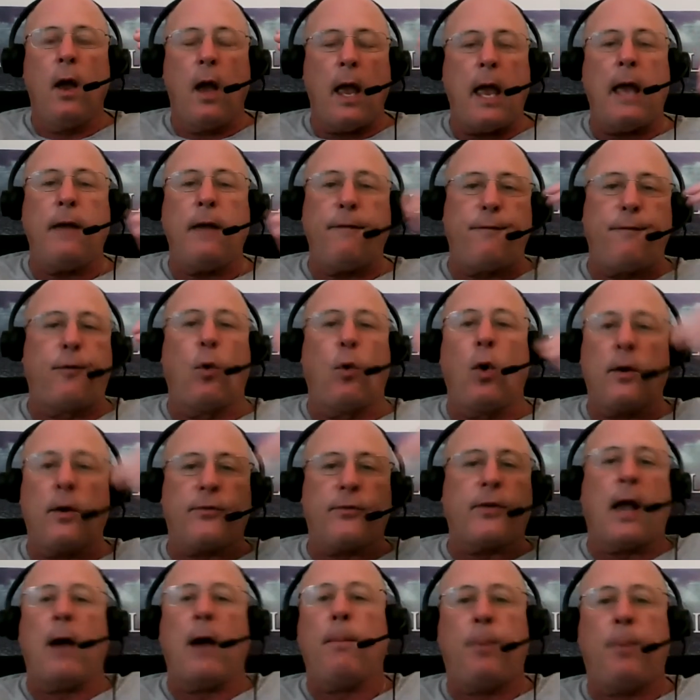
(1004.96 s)
a force
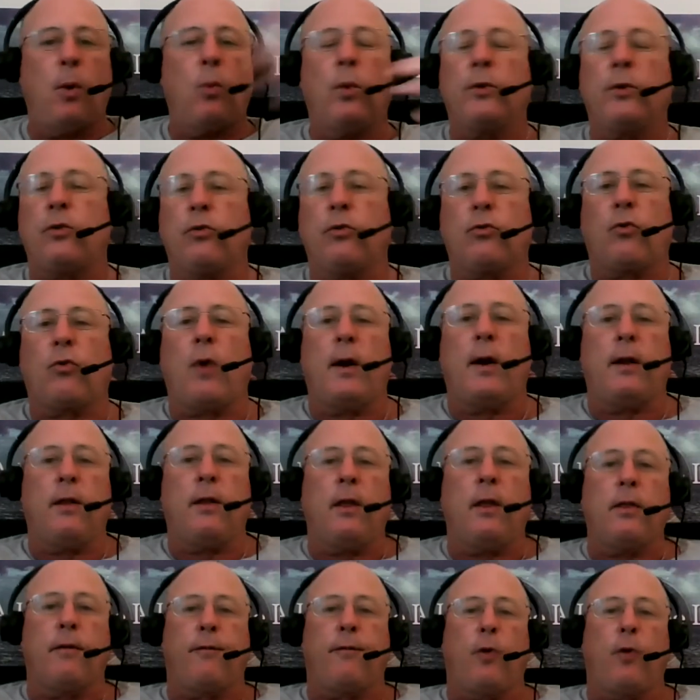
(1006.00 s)
output which is greater
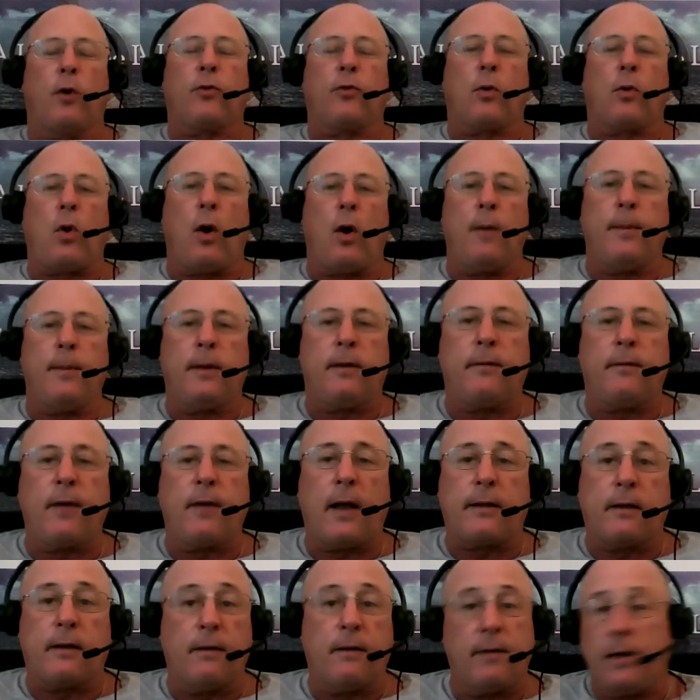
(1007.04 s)
than the force requirement of your
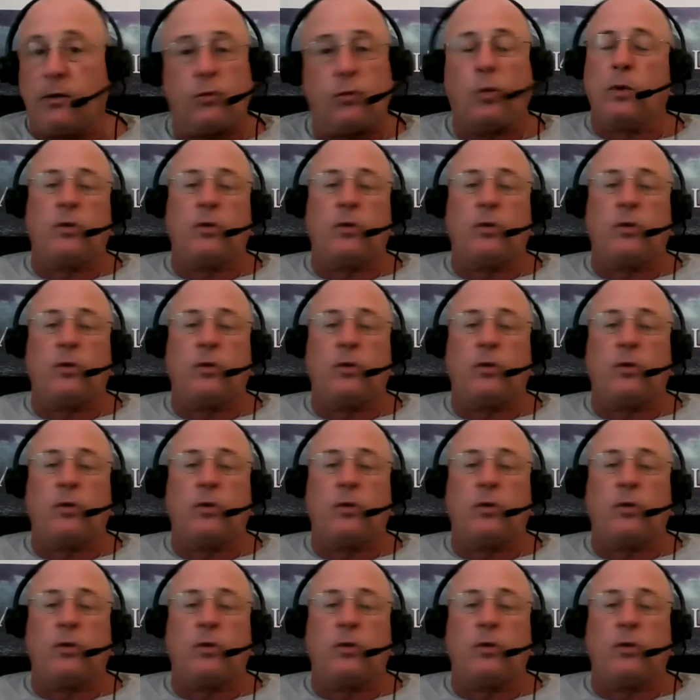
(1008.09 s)
activities,